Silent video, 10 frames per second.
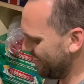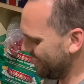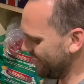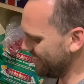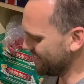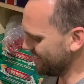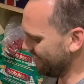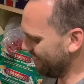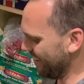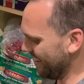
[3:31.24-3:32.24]
these look
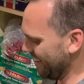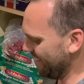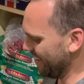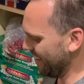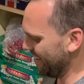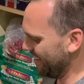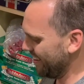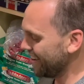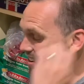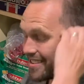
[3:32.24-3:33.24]
wicked, man.
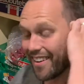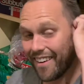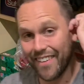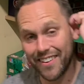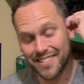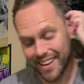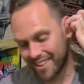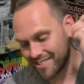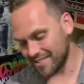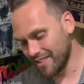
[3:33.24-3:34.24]
So I ordered
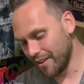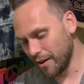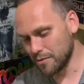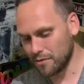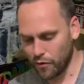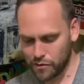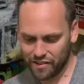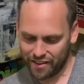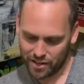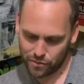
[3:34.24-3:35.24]
sandals as well. When I was
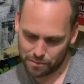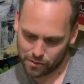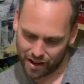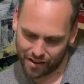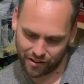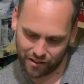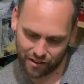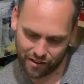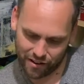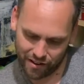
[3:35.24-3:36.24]
cruising around his website having a
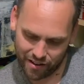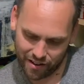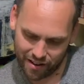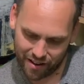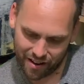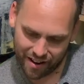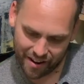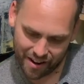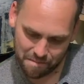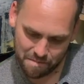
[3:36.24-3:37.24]
look,
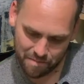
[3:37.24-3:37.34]
I